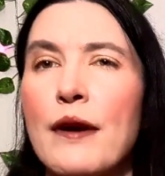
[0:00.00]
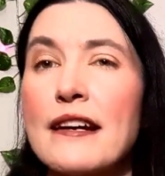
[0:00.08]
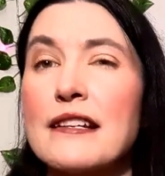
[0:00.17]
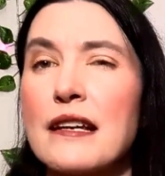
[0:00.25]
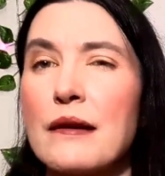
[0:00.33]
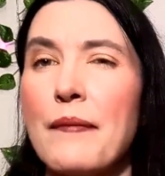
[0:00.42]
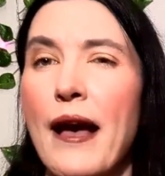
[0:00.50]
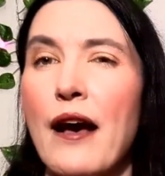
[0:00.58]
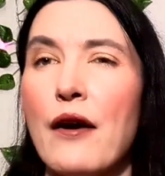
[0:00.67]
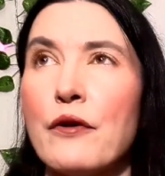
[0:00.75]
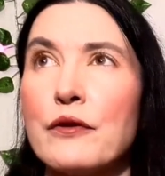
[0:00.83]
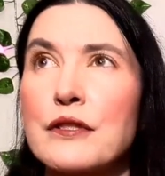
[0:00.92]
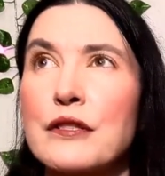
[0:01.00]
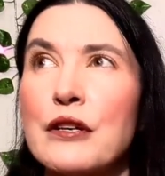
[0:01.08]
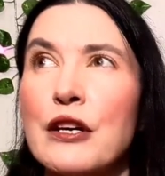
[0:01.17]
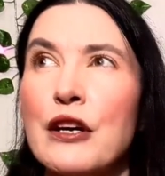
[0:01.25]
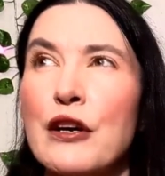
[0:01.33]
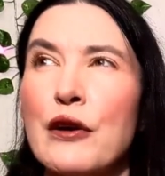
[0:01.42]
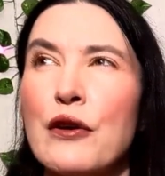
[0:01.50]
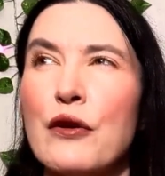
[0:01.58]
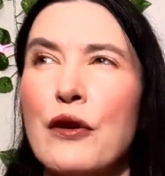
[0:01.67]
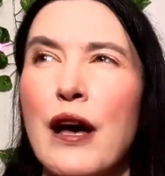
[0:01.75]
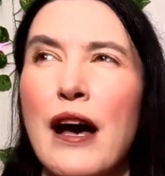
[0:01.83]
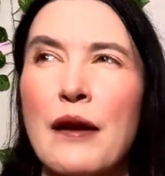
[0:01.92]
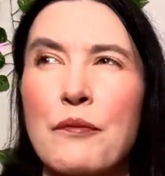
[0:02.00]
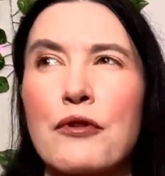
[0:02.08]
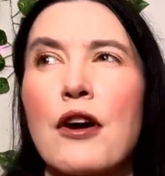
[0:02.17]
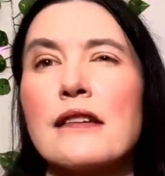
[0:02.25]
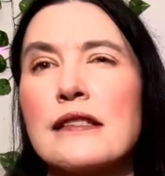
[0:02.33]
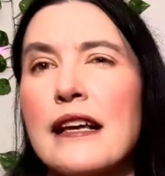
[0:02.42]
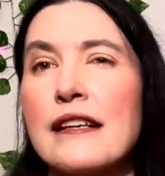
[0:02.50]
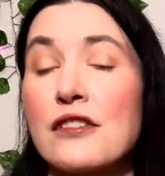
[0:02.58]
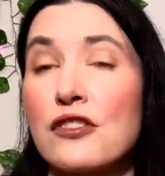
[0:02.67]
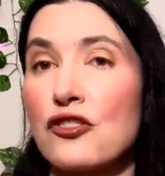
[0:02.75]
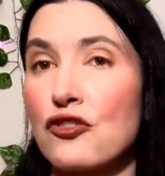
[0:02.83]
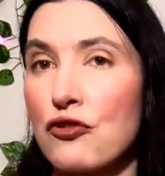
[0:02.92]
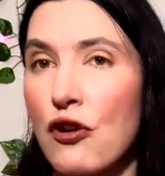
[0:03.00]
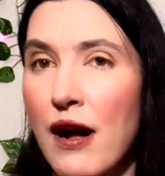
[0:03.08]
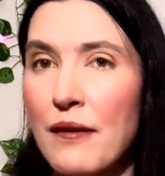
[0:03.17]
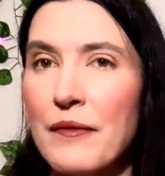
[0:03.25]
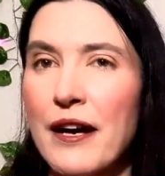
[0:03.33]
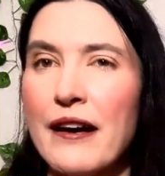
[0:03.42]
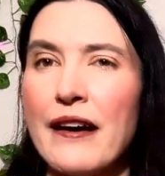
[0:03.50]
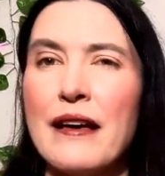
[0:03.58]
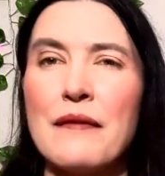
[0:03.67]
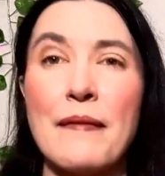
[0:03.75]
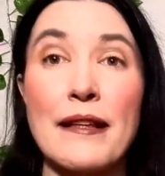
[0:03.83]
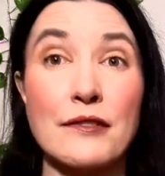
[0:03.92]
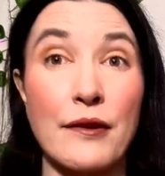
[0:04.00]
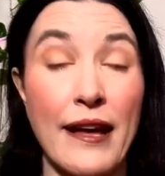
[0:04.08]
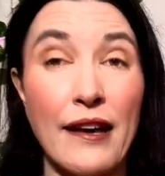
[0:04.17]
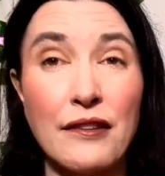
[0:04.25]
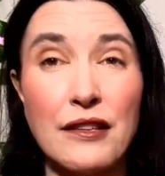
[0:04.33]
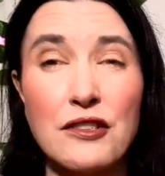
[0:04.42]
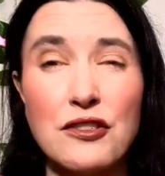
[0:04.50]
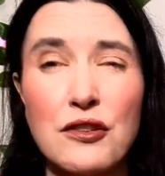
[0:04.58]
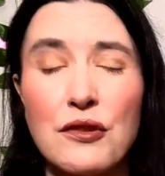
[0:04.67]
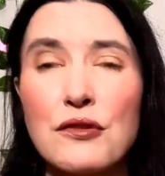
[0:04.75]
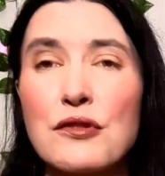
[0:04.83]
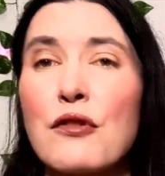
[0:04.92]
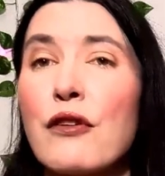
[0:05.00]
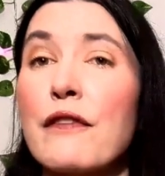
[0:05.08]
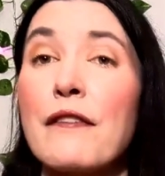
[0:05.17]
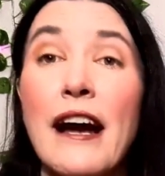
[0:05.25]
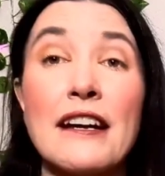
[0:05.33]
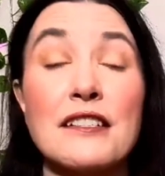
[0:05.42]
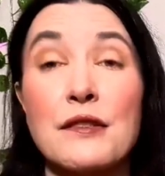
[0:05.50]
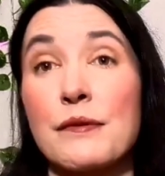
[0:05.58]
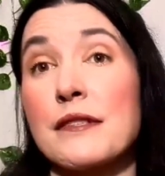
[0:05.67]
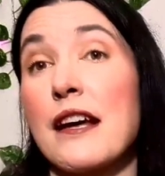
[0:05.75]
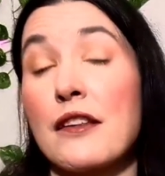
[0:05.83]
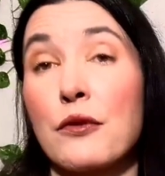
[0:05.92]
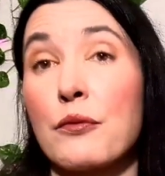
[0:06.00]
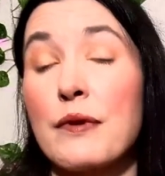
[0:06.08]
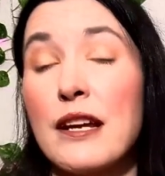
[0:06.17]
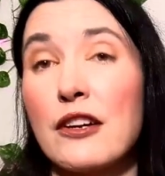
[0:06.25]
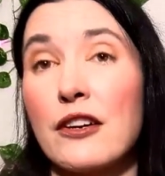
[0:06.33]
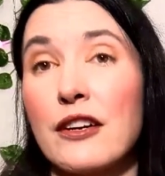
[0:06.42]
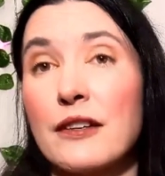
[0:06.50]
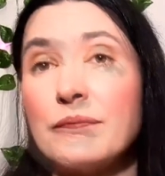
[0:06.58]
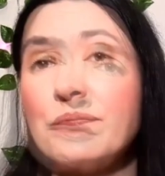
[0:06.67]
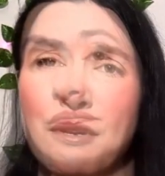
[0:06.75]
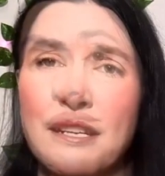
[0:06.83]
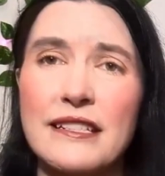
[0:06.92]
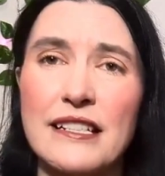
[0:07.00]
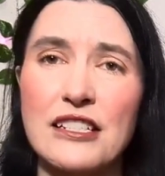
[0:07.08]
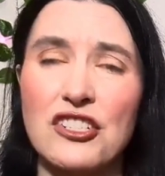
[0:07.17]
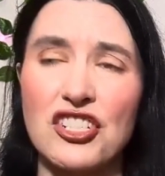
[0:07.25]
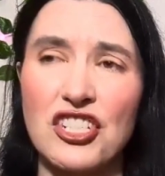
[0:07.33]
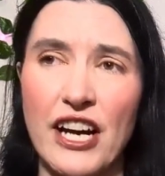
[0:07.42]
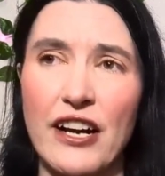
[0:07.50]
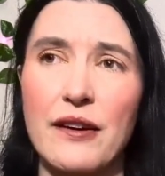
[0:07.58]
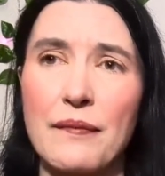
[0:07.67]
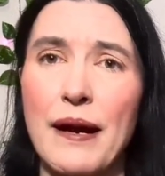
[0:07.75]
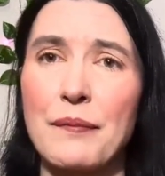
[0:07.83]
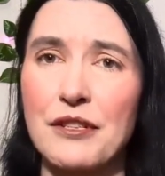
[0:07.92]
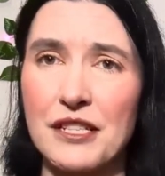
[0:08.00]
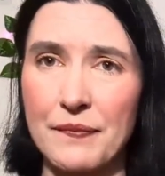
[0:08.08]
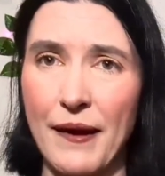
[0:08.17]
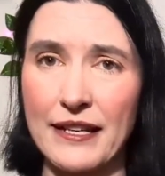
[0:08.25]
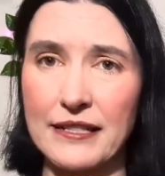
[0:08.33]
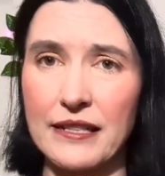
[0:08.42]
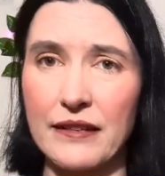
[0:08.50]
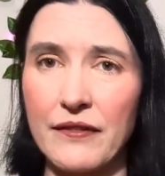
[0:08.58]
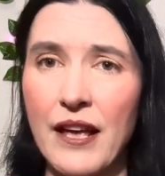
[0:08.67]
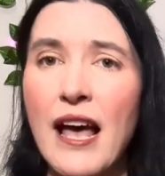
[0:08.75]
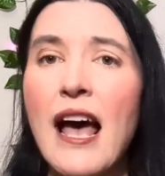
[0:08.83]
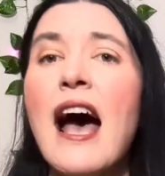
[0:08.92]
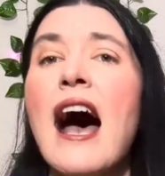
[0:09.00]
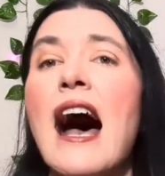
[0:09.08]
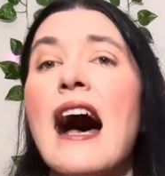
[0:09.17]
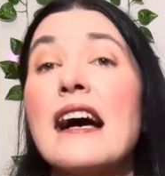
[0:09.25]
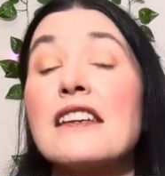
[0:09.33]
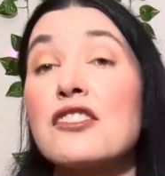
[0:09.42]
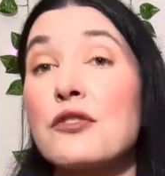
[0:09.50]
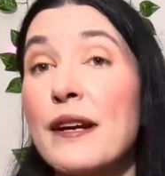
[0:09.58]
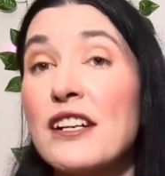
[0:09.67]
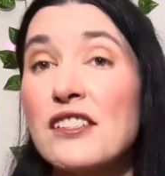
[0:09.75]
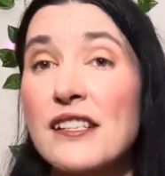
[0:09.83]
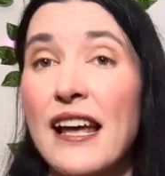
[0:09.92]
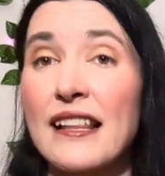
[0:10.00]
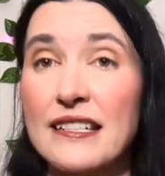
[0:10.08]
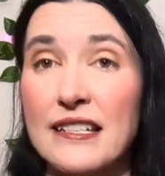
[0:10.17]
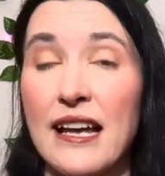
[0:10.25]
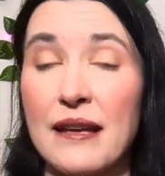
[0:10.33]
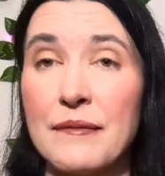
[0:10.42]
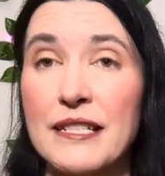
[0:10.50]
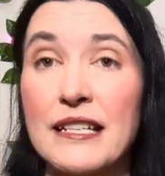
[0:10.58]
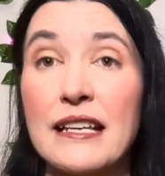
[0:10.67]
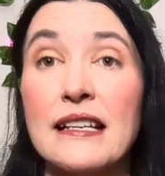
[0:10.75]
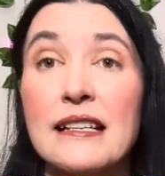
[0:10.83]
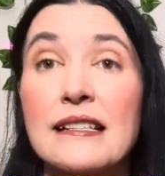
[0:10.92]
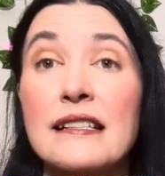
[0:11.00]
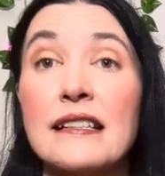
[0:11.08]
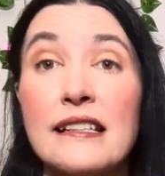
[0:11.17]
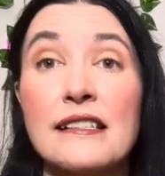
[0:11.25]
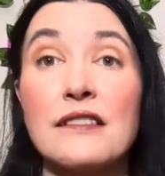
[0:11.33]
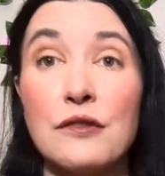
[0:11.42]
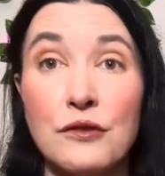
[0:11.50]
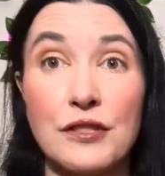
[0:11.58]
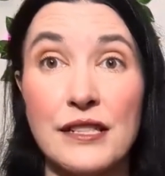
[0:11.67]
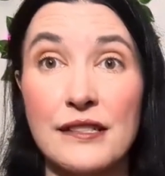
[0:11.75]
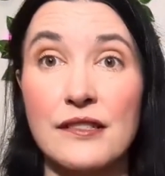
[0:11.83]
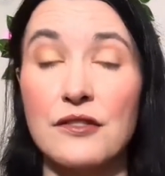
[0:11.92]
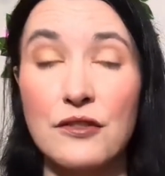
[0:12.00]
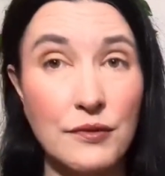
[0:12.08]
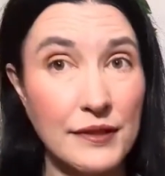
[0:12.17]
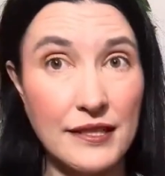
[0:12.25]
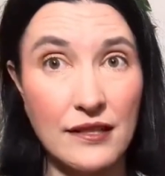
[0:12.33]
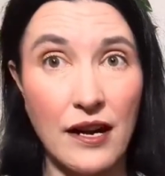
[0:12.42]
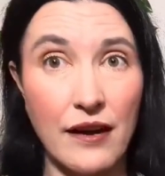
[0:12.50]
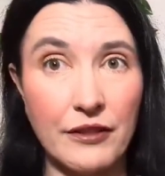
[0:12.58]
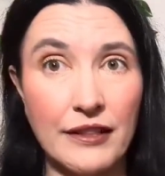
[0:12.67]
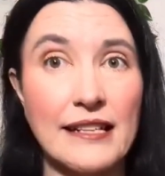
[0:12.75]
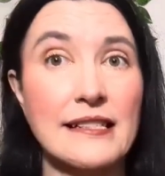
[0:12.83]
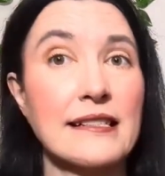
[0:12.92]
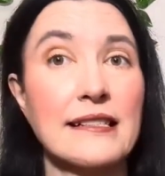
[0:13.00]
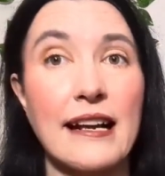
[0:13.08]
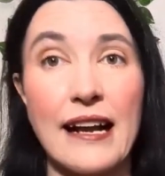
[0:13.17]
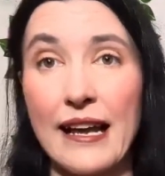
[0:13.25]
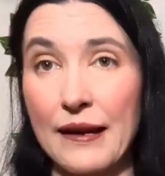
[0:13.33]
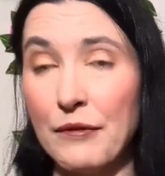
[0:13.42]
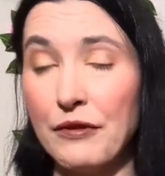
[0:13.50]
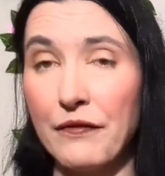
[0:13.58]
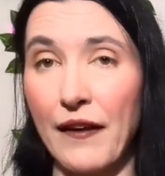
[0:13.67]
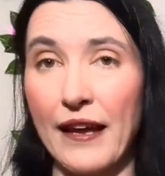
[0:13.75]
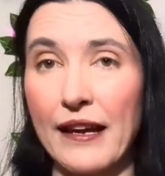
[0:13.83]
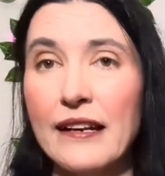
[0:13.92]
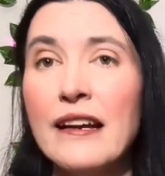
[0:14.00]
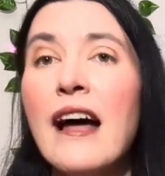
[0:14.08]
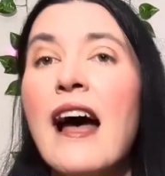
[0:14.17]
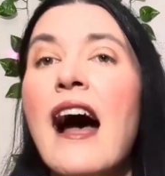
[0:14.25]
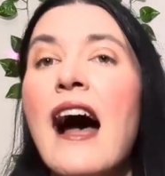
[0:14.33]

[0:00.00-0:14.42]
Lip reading: writing about unprocessed trauma and mental health issues, or if I just was not the reader. I really wanted to share my perspective. Strange Sally Diamond is Liz Nugent's newest novel. As I said, I am a fan.